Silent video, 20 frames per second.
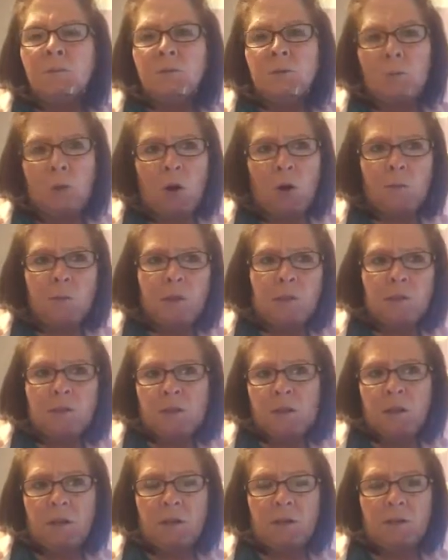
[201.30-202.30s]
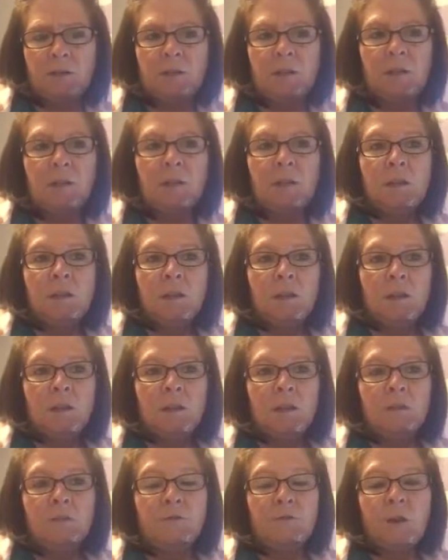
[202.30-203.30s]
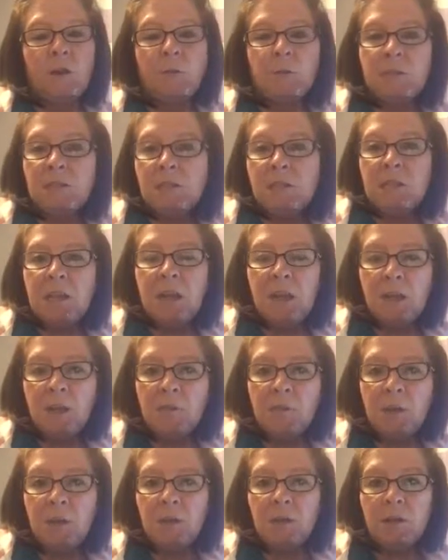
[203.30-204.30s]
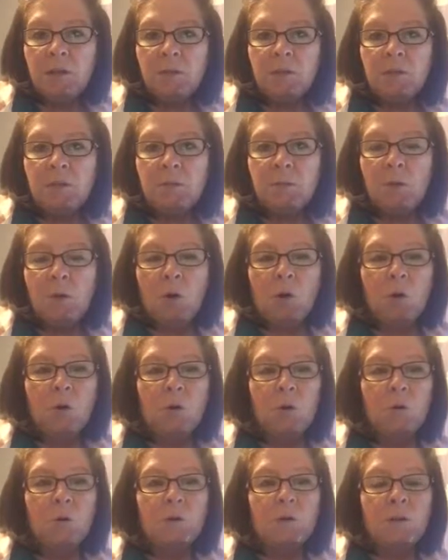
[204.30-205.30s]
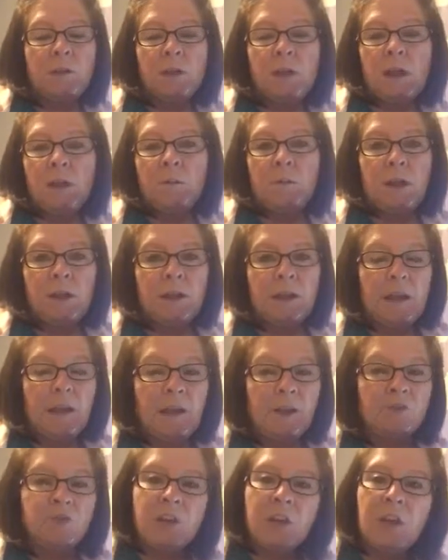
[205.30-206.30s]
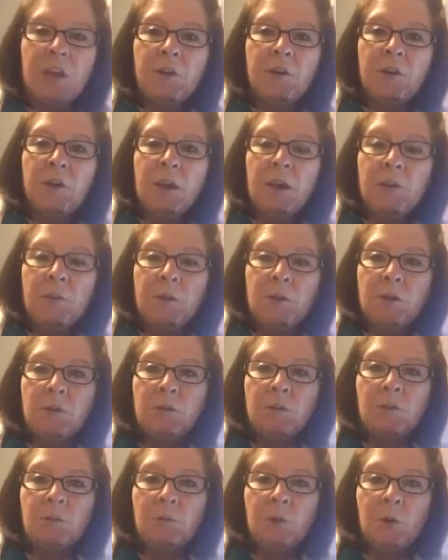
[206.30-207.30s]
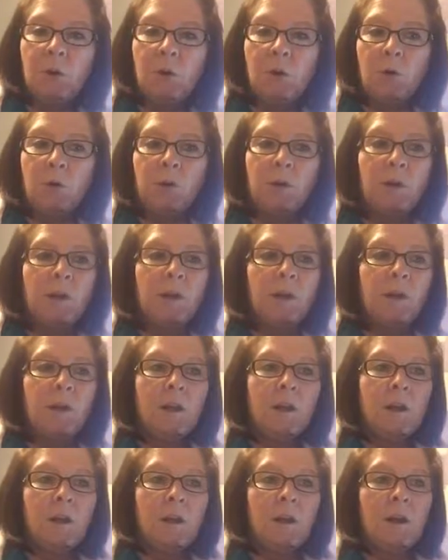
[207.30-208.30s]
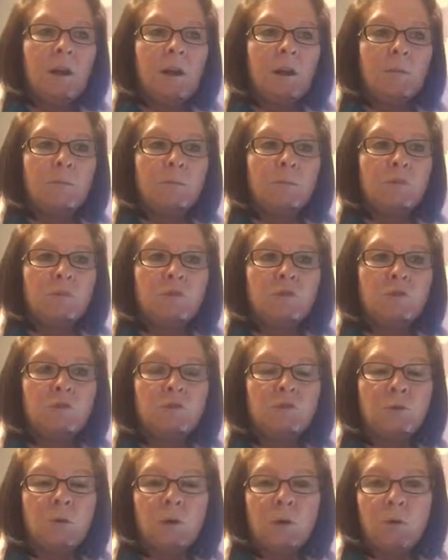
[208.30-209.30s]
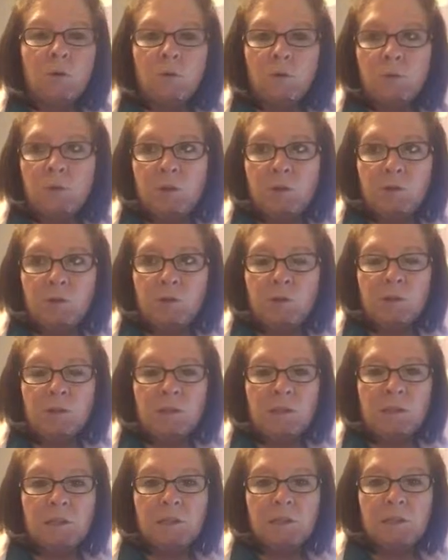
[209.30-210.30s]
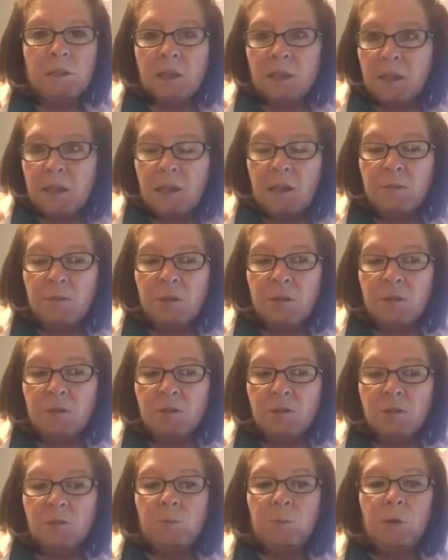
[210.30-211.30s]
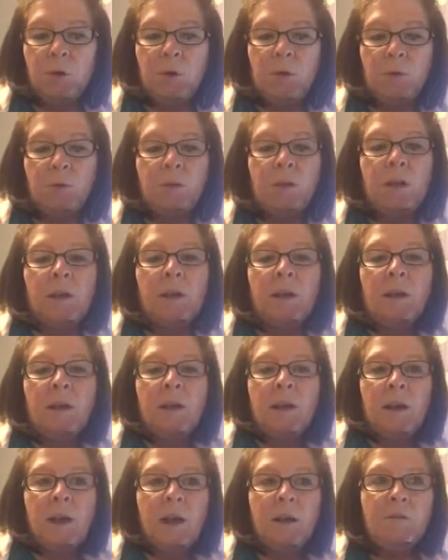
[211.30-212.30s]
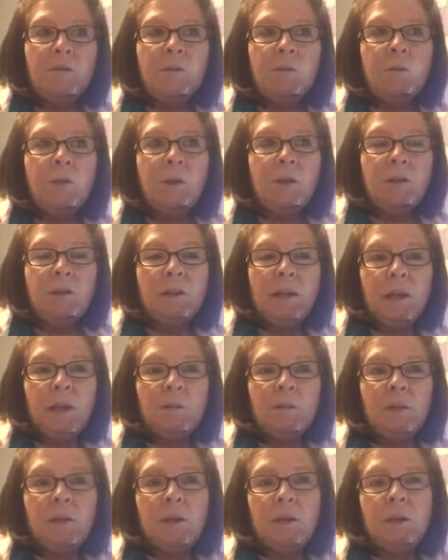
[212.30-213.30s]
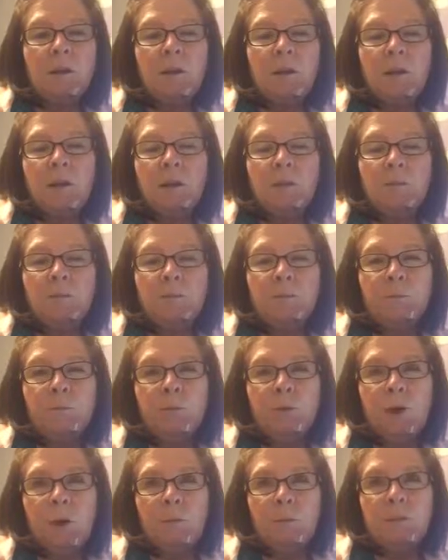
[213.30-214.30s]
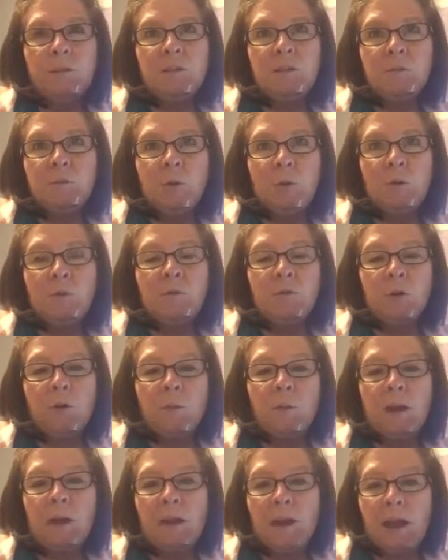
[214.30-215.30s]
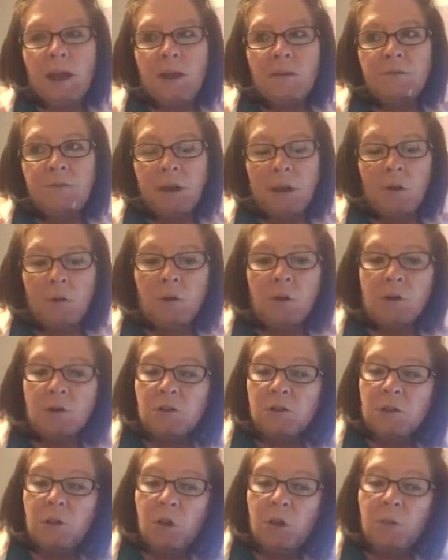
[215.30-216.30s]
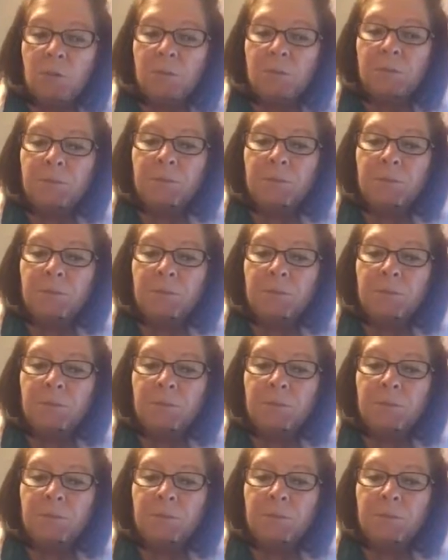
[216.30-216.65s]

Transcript: department does. Pharmacy came in and spoke. The diabetic educator came in and spoke. Stroke resources, they came in and spoke. Everyone came in and probably spoke for about a half hour or so.